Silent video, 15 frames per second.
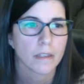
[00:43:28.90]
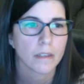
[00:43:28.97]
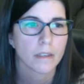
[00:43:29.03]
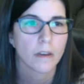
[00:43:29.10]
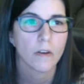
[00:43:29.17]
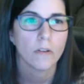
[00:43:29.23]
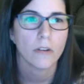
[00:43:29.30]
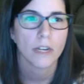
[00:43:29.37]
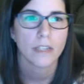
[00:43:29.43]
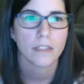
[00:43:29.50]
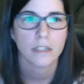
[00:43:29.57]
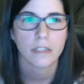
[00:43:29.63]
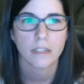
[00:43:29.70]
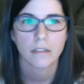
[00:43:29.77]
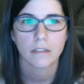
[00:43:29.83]
Oh, I
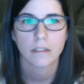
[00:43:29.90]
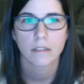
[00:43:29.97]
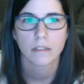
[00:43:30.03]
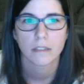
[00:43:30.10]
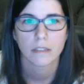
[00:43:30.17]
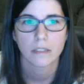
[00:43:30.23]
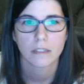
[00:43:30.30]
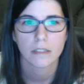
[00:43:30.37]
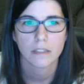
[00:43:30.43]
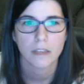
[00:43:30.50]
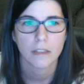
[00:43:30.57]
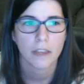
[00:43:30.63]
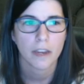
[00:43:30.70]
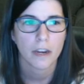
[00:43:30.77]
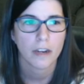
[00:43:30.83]
see it. It's
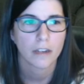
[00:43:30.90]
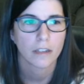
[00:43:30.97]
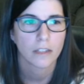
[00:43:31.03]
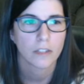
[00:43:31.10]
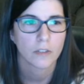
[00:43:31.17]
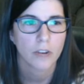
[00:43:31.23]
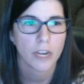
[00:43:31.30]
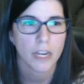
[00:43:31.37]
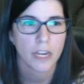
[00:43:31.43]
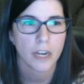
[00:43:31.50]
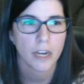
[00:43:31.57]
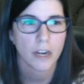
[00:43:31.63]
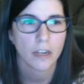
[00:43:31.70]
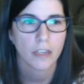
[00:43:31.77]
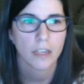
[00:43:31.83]
not there. It's right
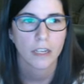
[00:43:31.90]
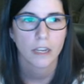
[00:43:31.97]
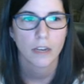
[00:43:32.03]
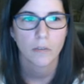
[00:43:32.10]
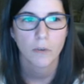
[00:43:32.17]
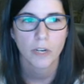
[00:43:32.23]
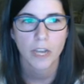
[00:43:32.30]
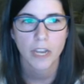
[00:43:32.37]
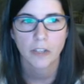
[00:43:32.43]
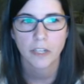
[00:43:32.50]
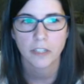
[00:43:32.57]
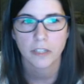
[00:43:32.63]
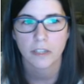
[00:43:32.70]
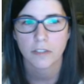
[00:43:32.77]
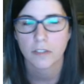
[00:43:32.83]
here. When I
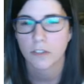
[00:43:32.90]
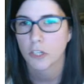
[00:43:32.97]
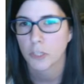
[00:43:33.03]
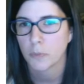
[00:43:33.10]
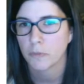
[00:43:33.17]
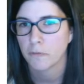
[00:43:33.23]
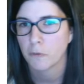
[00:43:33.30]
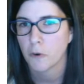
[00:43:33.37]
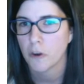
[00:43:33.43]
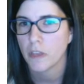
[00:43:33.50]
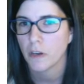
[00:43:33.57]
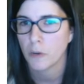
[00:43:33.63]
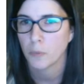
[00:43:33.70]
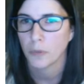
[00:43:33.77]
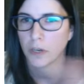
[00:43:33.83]
clicked on search before,
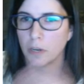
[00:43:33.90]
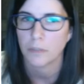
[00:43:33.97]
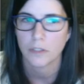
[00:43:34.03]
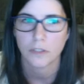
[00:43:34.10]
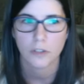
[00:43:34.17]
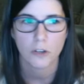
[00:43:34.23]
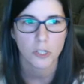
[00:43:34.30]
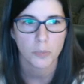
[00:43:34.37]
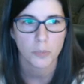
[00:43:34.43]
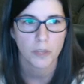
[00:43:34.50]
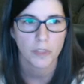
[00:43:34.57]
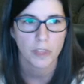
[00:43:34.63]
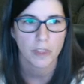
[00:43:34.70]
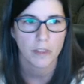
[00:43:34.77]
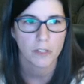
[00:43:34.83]
that opened up the search,
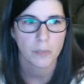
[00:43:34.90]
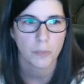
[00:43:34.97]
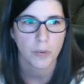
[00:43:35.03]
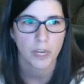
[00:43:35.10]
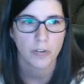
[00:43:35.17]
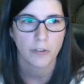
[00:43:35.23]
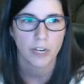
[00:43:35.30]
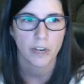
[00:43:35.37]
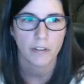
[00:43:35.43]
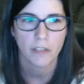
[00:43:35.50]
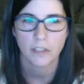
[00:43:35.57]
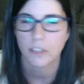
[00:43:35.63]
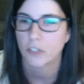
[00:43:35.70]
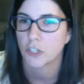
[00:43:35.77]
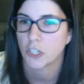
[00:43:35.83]
but then there's a button right here
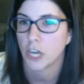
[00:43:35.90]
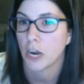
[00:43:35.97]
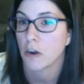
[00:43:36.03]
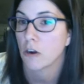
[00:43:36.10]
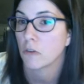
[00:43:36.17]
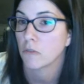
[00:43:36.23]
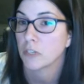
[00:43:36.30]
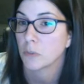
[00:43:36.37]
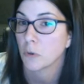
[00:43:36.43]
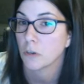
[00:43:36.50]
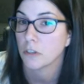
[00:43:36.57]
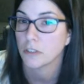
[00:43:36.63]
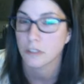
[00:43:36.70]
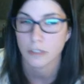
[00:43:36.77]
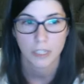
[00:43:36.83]
that says share a
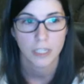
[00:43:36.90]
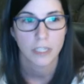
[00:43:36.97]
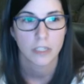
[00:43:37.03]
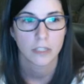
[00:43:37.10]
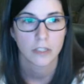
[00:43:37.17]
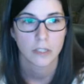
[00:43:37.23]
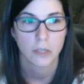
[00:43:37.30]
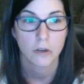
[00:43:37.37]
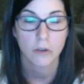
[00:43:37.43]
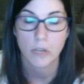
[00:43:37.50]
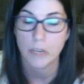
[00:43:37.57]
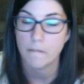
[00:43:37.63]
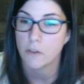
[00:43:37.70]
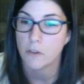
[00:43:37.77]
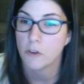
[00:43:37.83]
resource. So
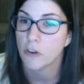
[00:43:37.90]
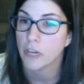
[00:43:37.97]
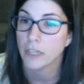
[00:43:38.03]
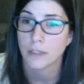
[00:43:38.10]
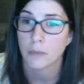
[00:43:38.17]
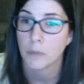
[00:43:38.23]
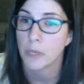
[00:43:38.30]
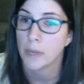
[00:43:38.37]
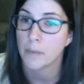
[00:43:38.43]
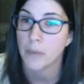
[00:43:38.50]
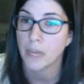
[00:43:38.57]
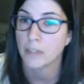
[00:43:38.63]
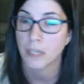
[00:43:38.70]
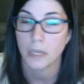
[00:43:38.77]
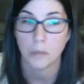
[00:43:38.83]
if you created something
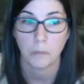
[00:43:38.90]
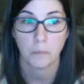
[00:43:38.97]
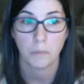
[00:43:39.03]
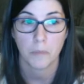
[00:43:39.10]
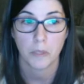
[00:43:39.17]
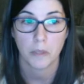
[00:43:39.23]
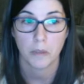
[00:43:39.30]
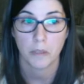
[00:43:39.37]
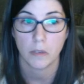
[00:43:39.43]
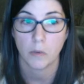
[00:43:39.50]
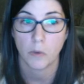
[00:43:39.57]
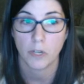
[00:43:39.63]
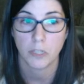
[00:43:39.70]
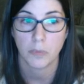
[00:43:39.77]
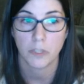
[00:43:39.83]
amazing and
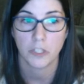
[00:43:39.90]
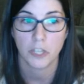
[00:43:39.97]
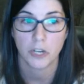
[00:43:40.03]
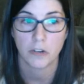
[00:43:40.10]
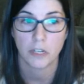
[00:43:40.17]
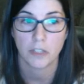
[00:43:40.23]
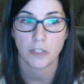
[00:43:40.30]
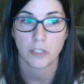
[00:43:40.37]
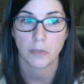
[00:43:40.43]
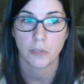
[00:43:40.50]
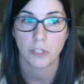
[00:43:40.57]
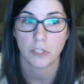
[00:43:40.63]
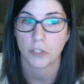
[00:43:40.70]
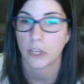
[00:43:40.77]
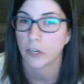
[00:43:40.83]
you wanted to be generous, you
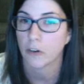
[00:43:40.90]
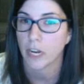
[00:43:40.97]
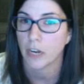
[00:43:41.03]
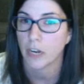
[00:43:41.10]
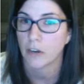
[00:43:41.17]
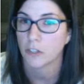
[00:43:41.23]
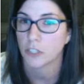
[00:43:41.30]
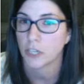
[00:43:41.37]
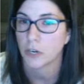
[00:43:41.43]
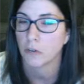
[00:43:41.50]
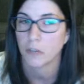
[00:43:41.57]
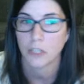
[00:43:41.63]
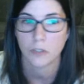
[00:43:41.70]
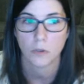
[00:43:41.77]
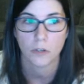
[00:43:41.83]
would just click right here on share
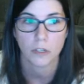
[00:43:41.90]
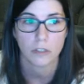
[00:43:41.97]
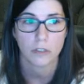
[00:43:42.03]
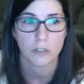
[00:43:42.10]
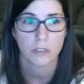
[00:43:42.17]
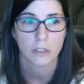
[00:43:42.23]
a resource.